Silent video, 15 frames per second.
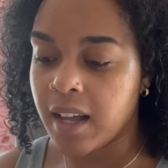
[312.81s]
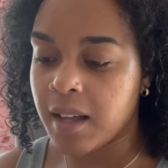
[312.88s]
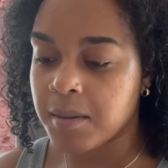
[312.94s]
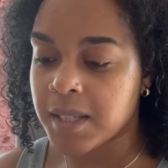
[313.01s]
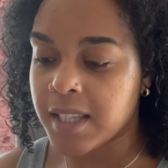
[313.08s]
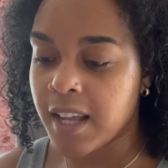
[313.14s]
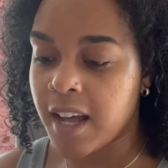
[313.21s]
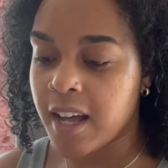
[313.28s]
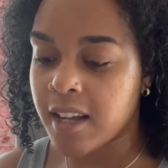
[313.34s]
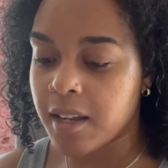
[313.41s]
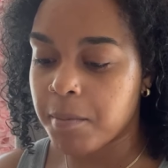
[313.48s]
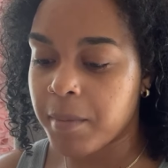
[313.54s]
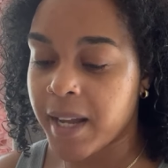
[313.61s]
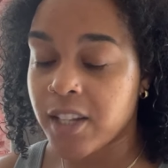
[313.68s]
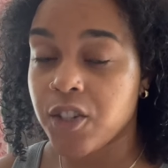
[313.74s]

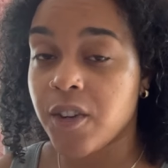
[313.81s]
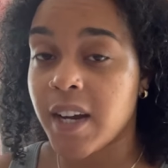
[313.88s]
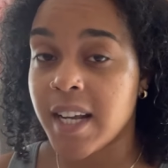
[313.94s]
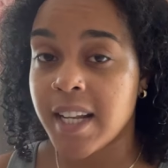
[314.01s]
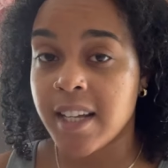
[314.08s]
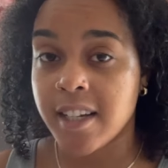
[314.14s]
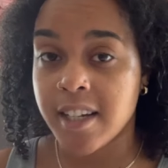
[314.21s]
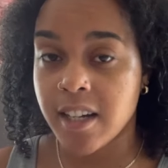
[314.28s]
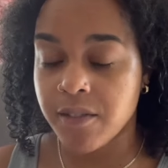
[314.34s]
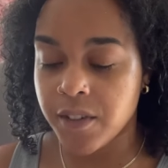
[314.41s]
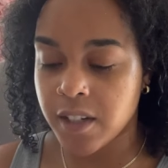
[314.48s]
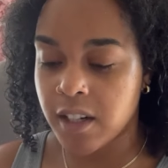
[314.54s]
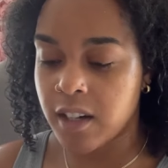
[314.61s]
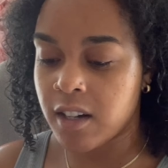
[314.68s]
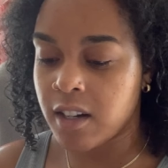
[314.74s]
stock by trading a cover
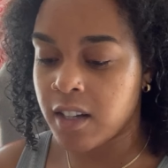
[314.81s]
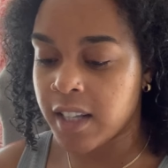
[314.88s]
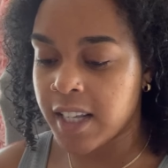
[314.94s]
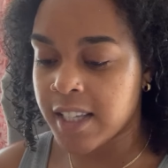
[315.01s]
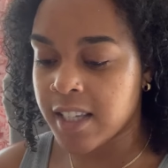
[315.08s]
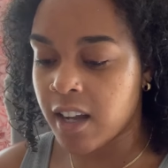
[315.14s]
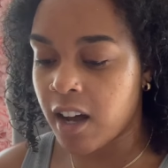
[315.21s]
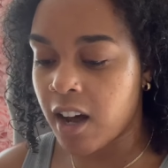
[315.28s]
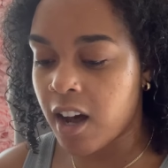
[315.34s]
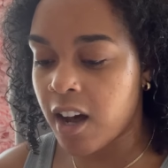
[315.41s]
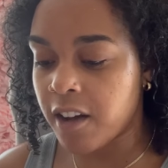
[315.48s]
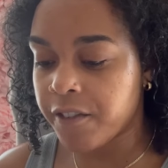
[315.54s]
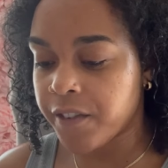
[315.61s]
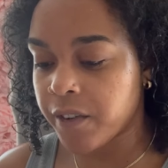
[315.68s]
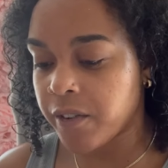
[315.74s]
call is
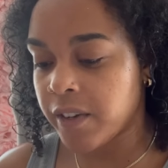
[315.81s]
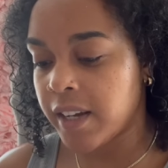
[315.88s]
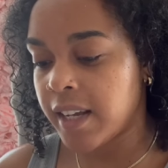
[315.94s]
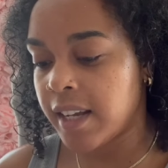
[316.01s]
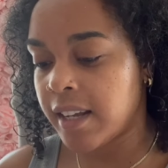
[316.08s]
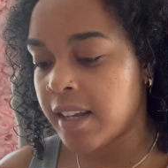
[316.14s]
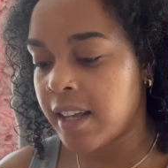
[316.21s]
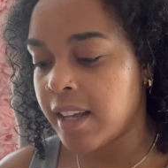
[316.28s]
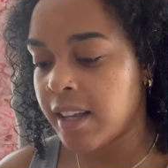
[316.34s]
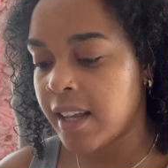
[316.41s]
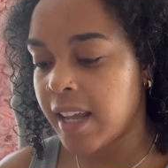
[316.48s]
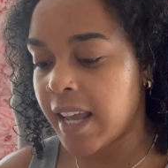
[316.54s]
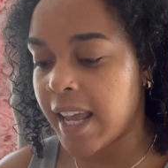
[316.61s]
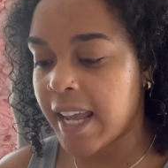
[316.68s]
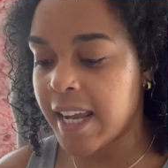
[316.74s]
offering
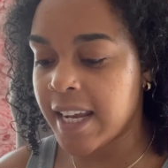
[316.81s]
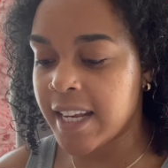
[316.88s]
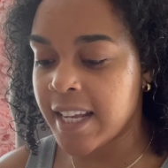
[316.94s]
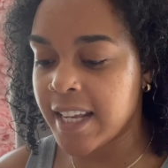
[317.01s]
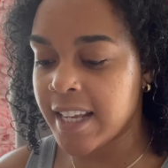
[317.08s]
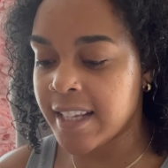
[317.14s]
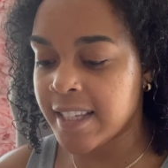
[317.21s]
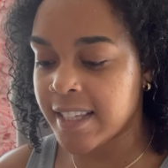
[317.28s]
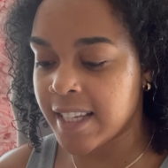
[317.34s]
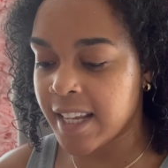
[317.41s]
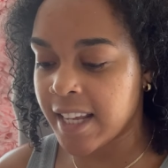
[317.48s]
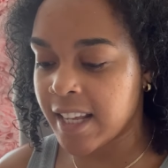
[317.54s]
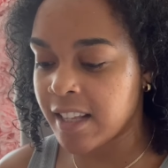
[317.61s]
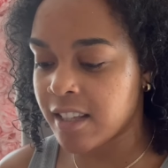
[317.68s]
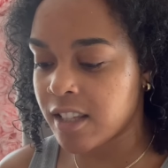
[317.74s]
80
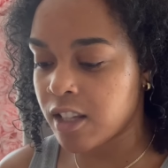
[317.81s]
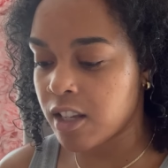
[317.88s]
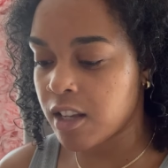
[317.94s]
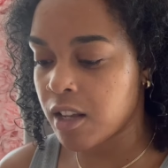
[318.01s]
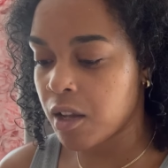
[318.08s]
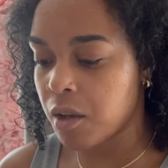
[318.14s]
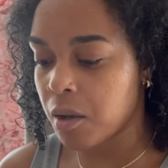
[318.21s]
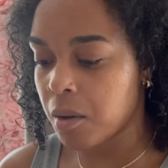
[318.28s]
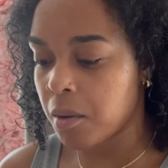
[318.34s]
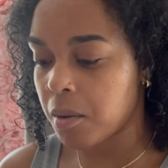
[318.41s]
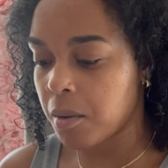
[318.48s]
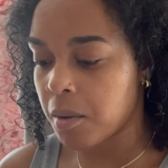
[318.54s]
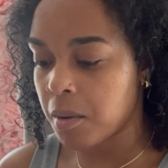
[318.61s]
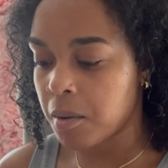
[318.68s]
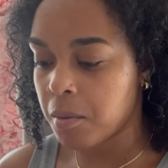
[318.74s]
cents
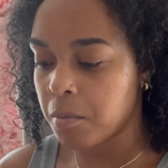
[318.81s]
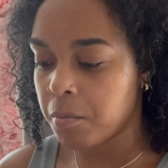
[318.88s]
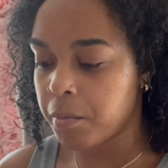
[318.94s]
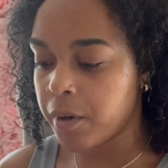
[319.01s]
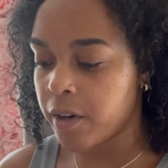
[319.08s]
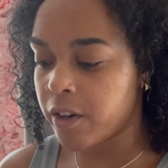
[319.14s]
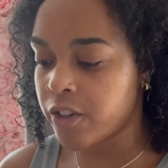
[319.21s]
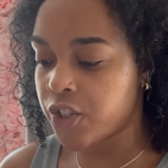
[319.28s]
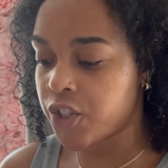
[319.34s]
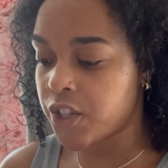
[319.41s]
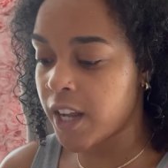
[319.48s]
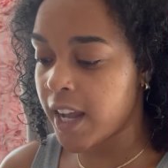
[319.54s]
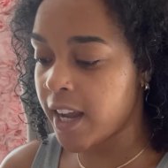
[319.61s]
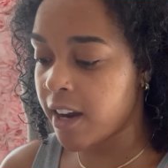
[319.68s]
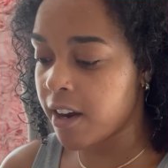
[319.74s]
per
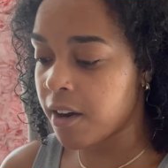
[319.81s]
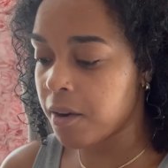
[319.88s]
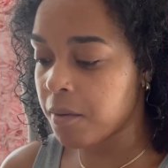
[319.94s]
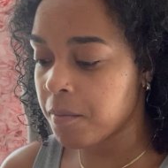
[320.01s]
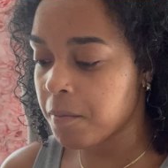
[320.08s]
share,